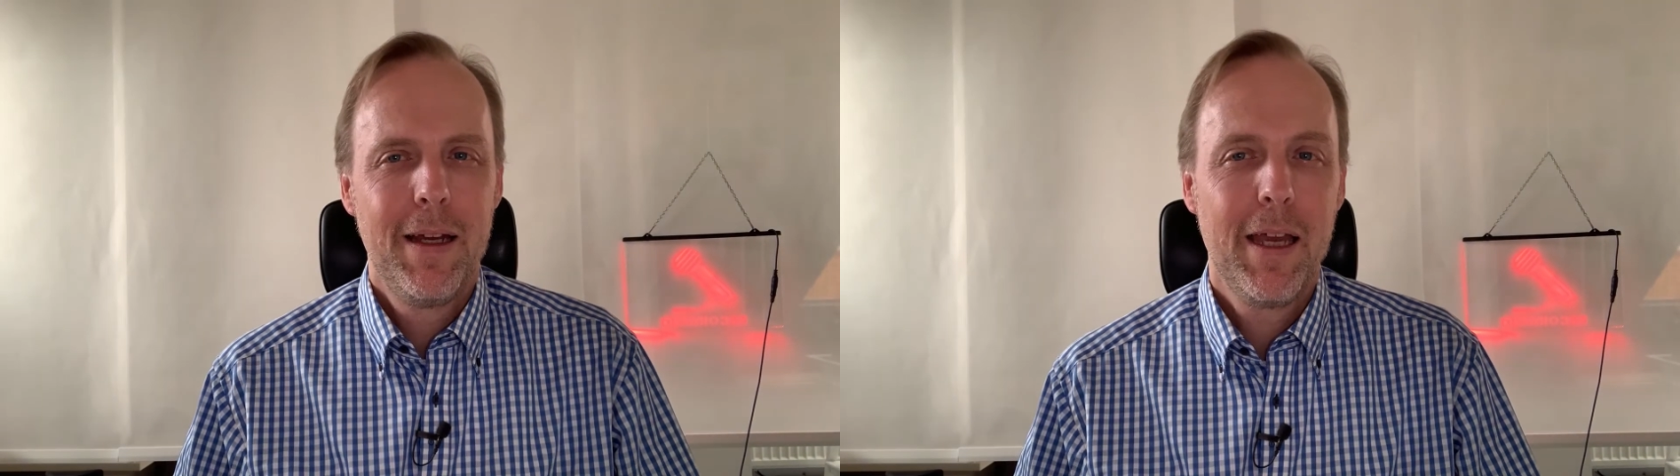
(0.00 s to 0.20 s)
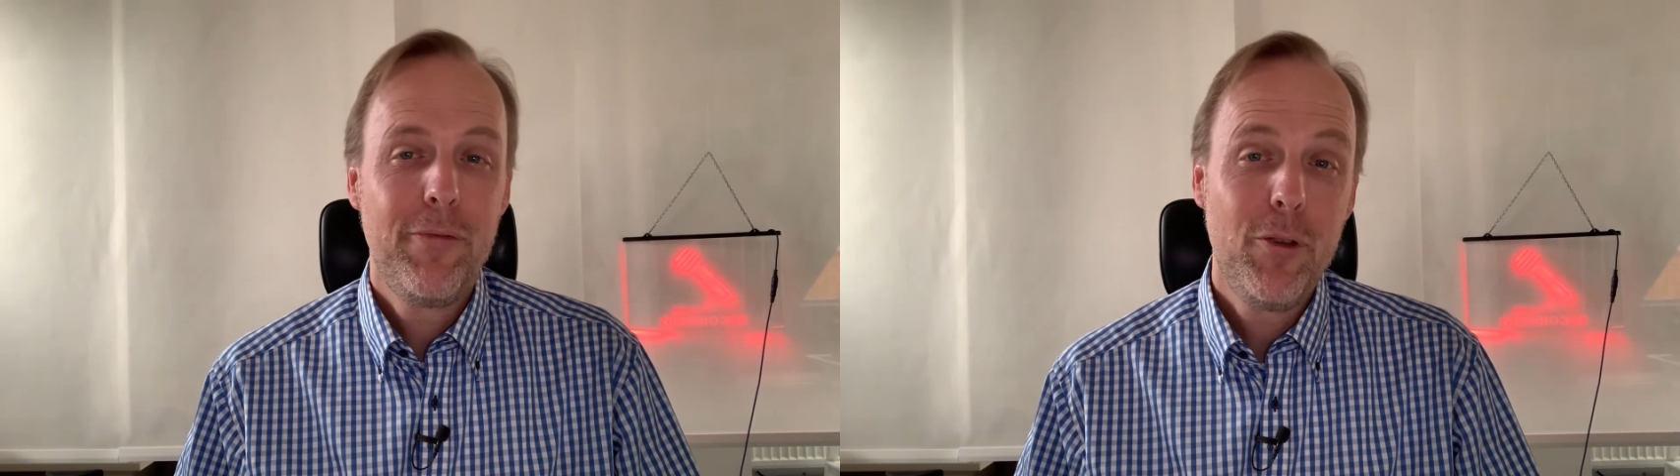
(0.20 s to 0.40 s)

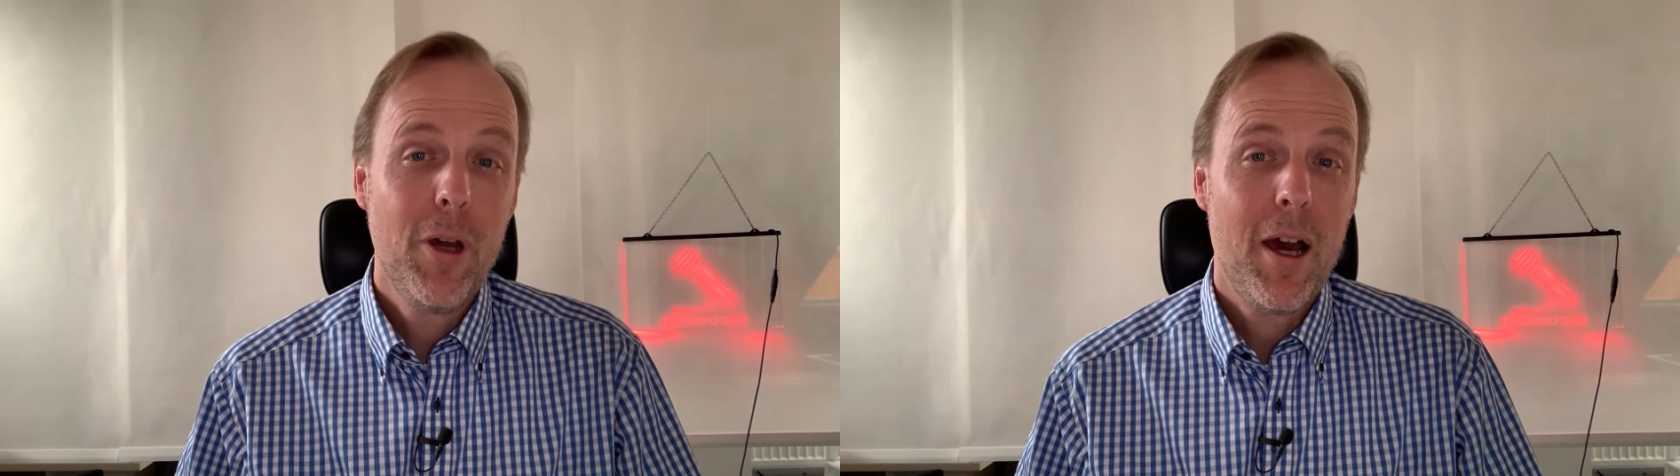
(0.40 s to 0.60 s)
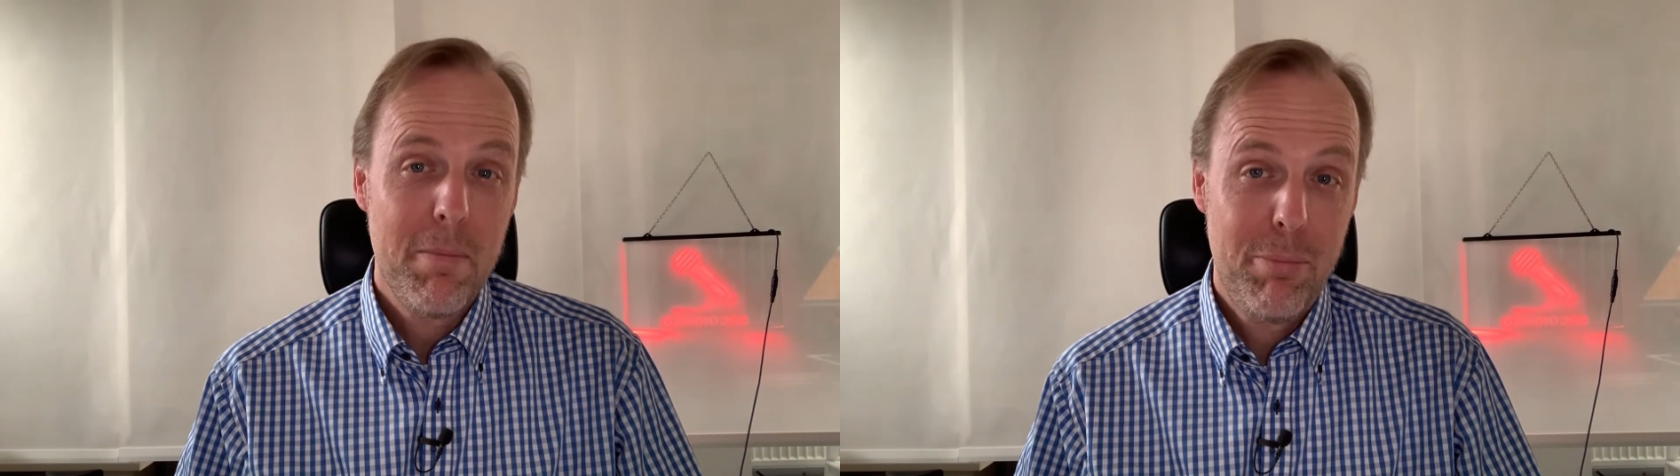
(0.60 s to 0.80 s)
If
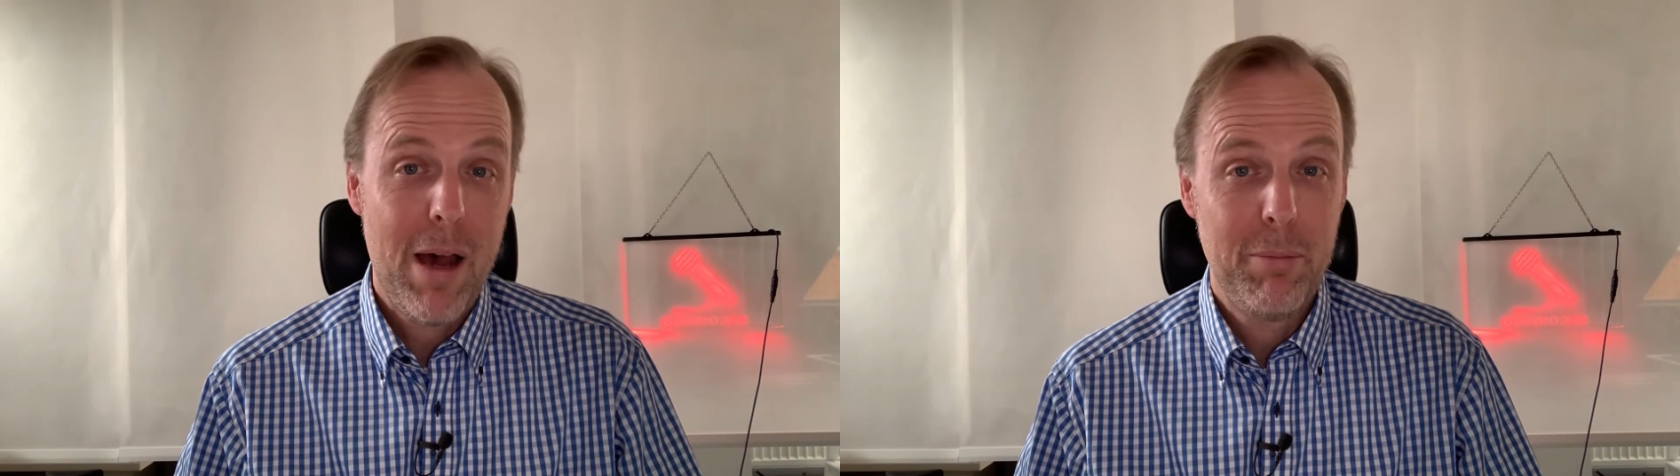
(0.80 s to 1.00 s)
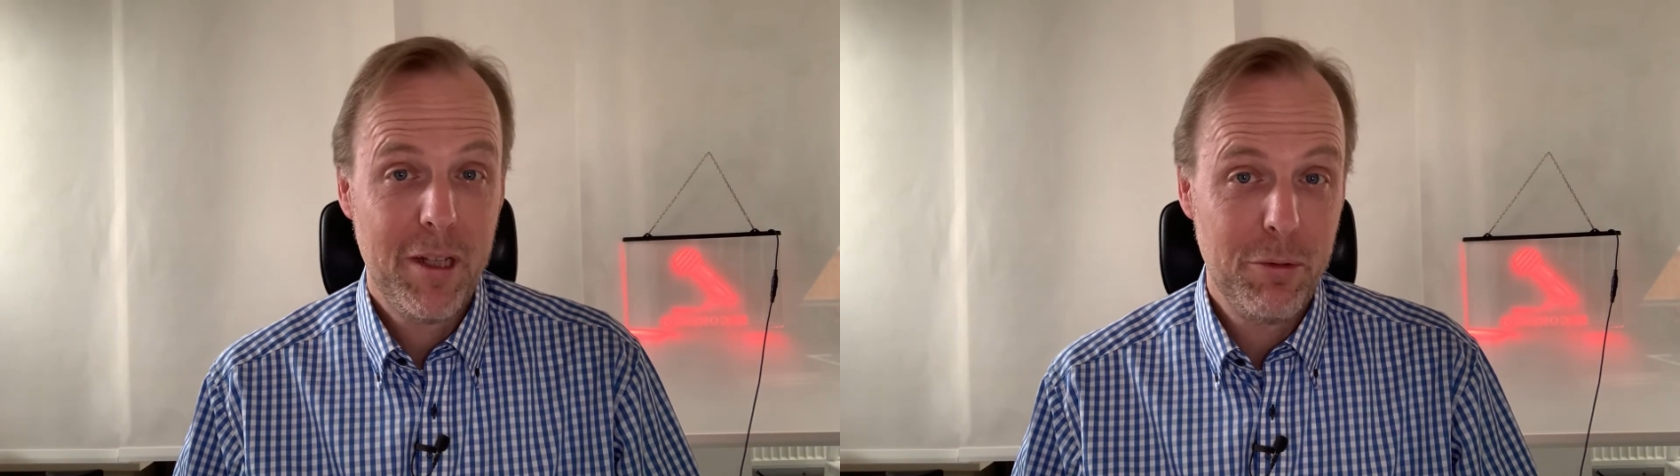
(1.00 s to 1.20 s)
you are in
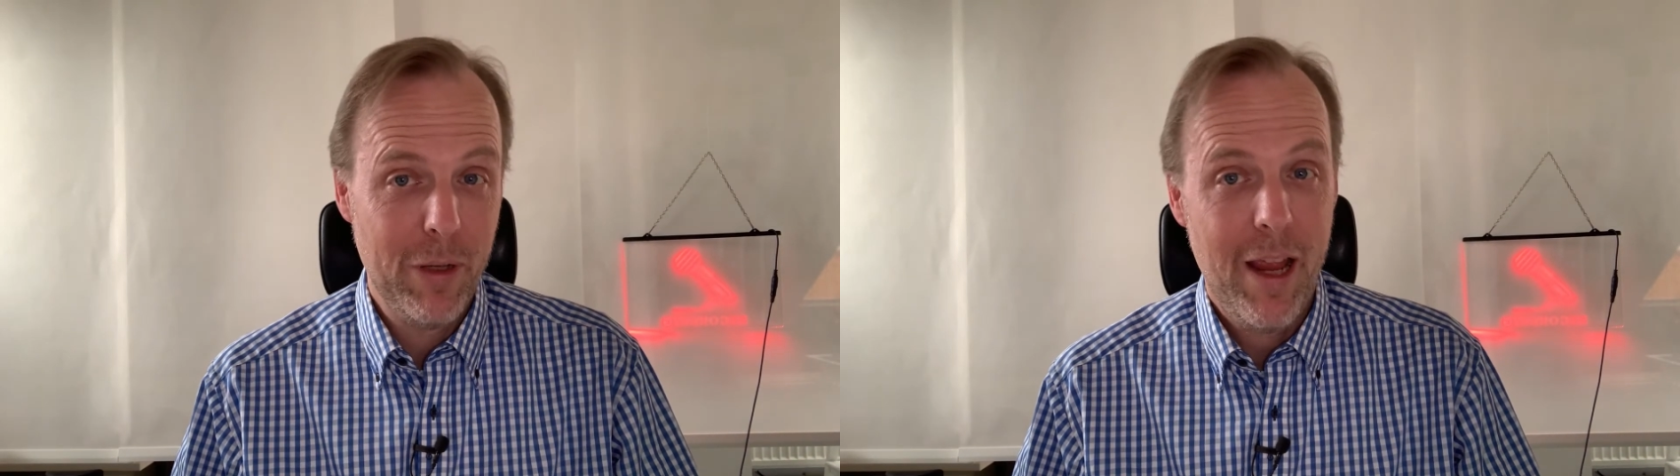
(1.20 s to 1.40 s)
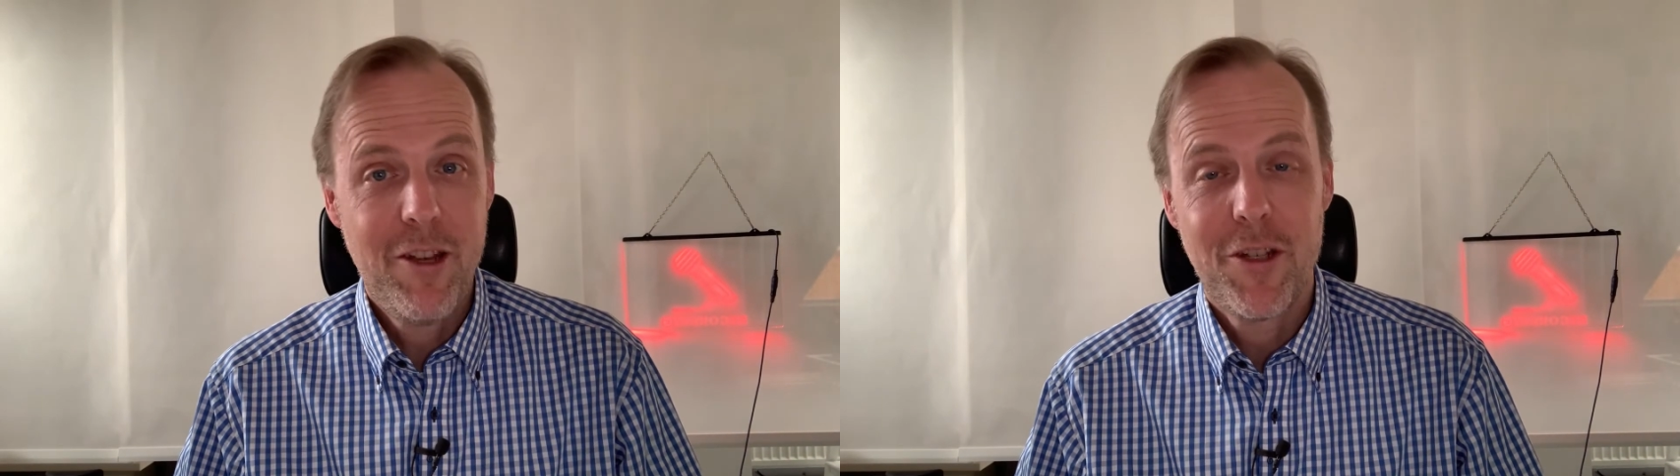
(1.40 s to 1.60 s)
public
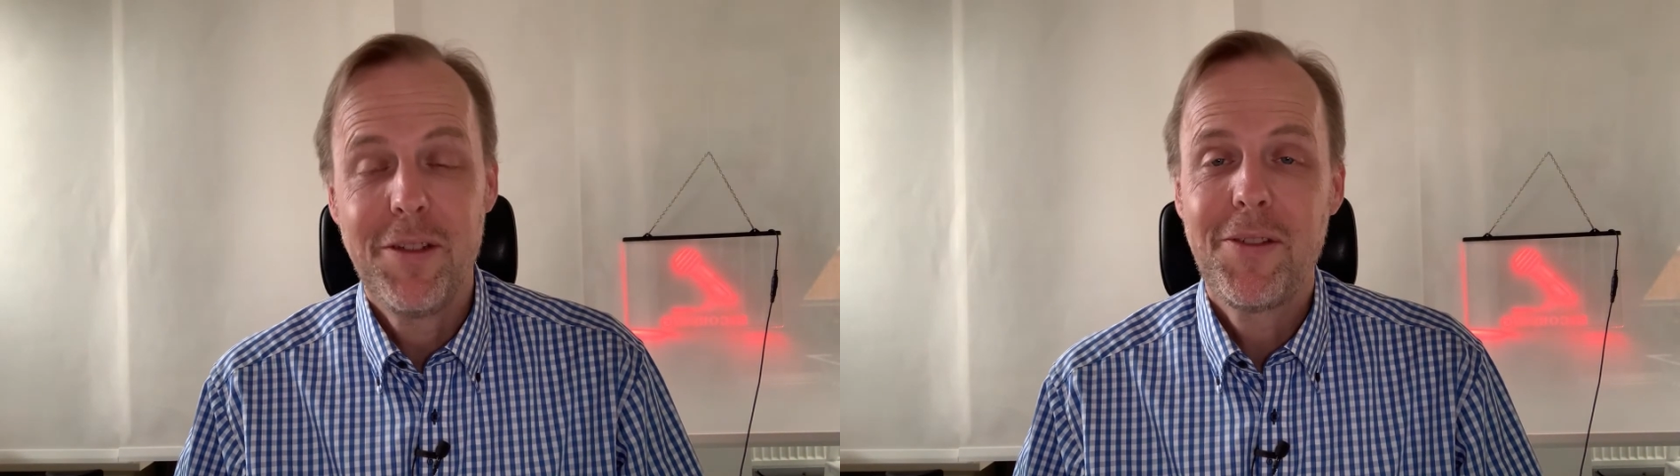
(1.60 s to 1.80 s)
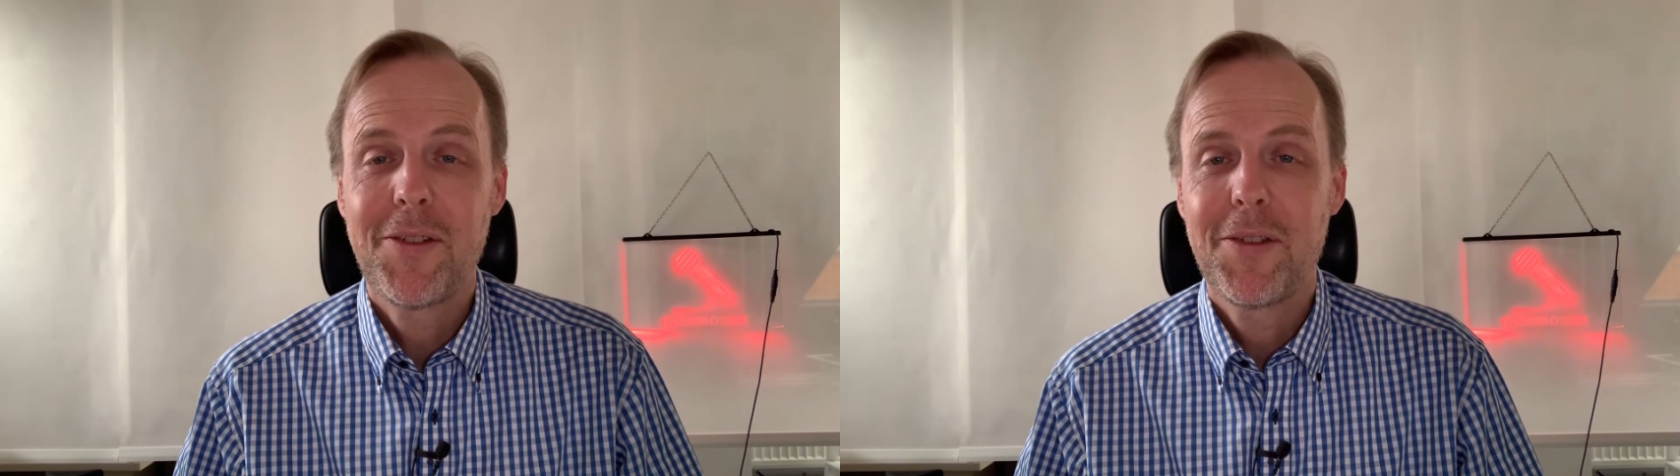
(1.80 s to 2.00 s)

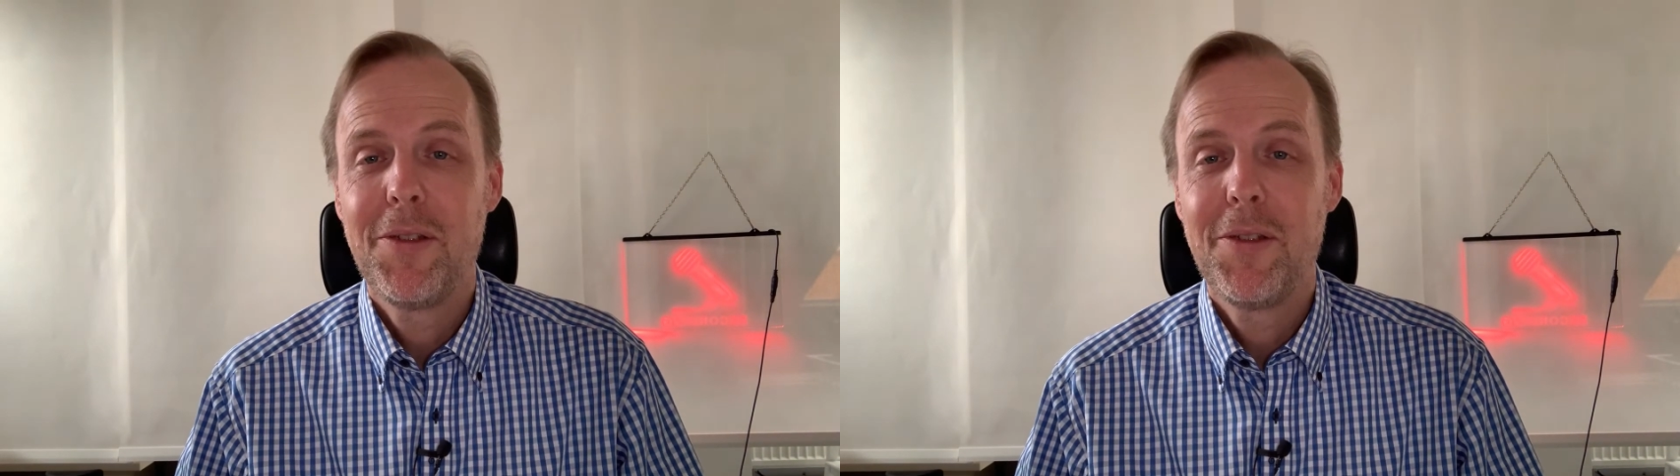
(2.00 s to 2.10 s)
relations,